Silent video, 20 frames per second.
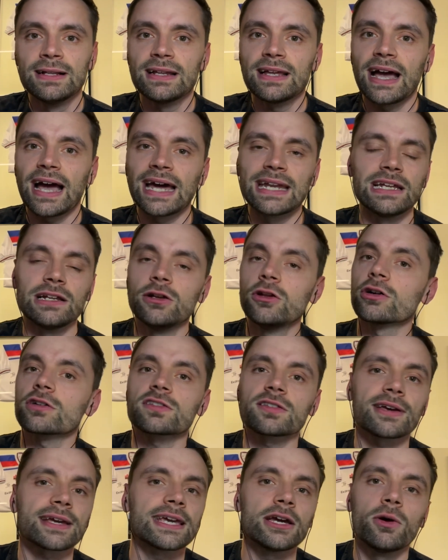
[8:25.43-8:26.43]
and it
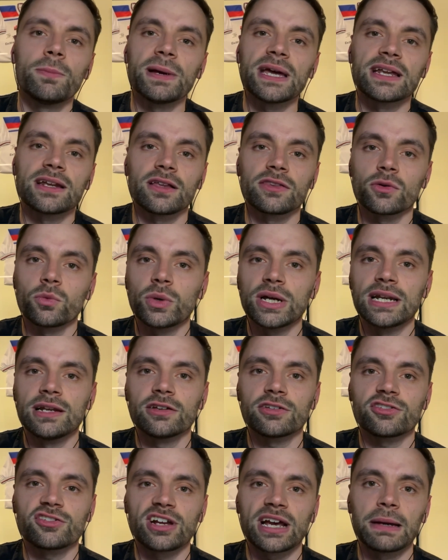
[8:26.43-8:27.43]
looks like it'll be another
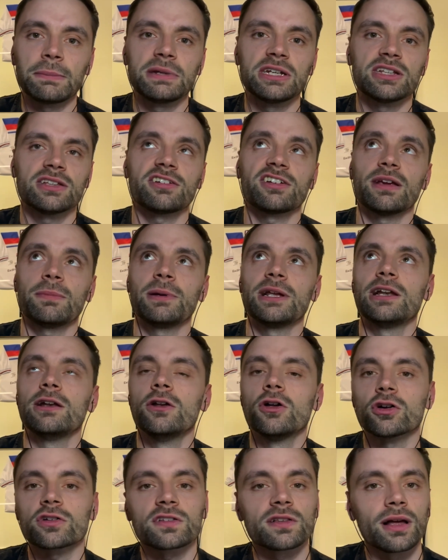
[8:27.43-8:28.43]
winless championship. It
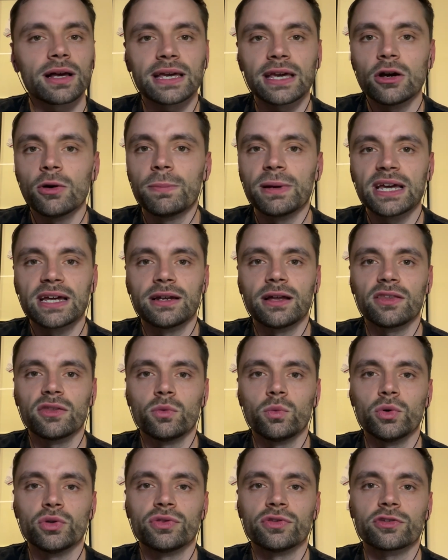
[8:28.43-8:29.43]
looks like it'll be another
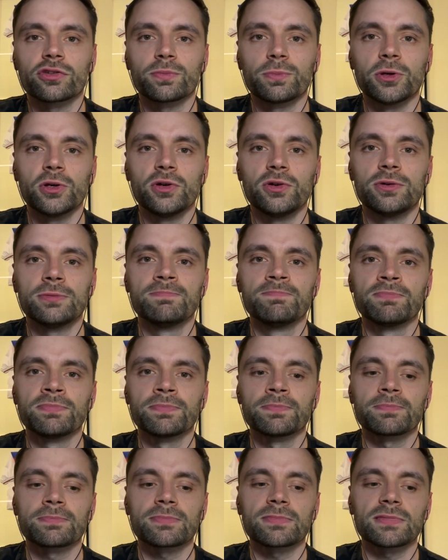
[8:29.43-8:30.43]
wooden spoon.
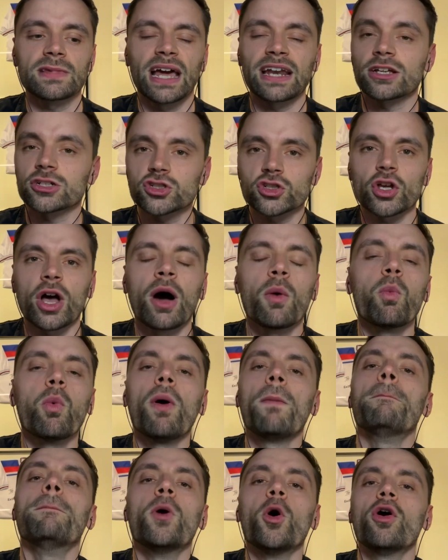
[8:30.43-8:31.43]
And I
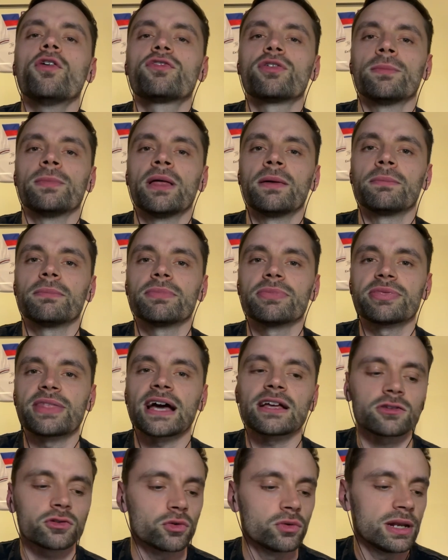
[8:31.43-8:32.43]
want more from them.
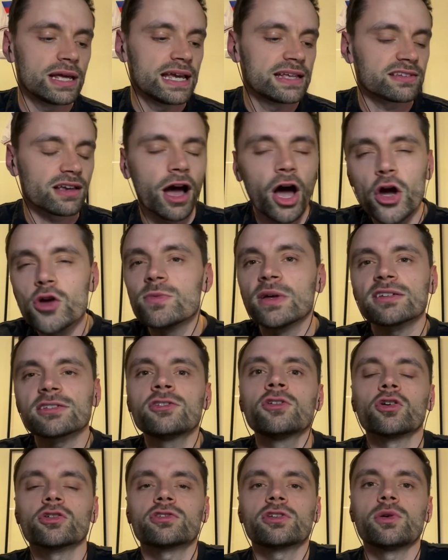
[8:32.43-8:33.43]
That's all it is. I hope that's
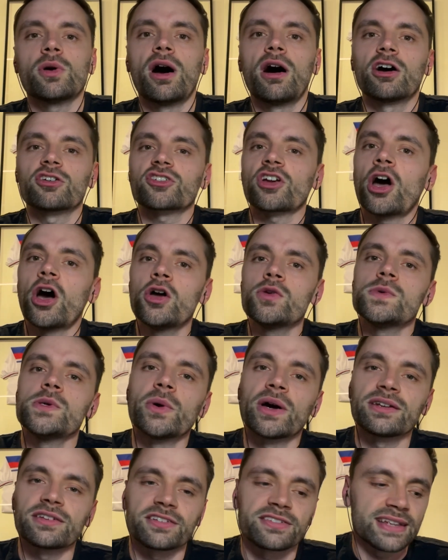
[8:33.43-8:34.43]
not too harsh. I hope
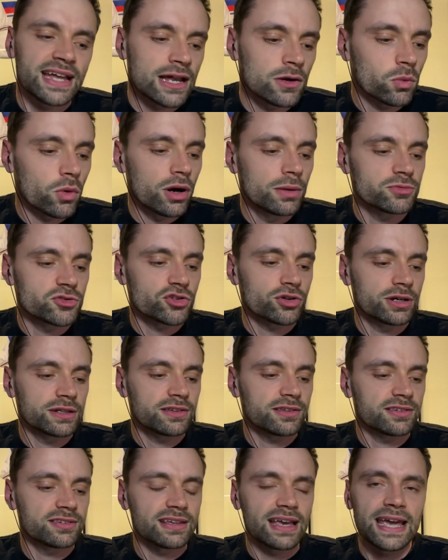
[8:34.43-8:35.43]
you understand what I'm trying
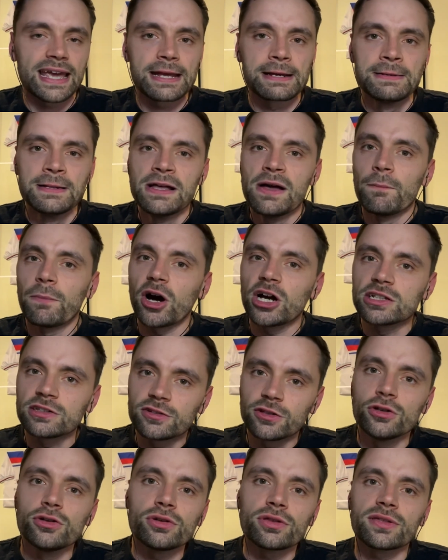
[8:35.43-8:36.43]
to say. But I
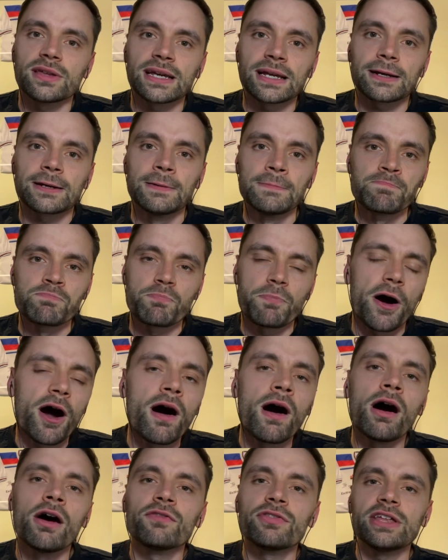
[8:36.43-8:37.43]
do think
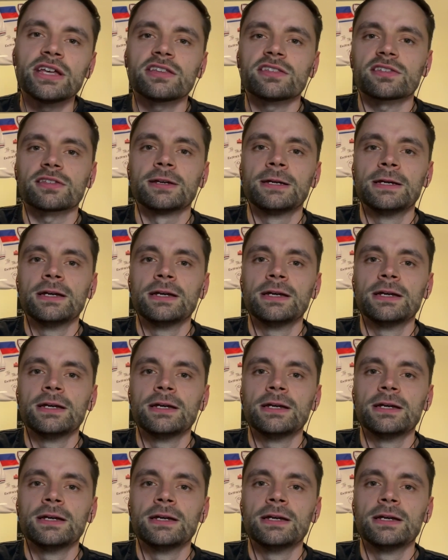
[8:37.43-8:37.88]
part of this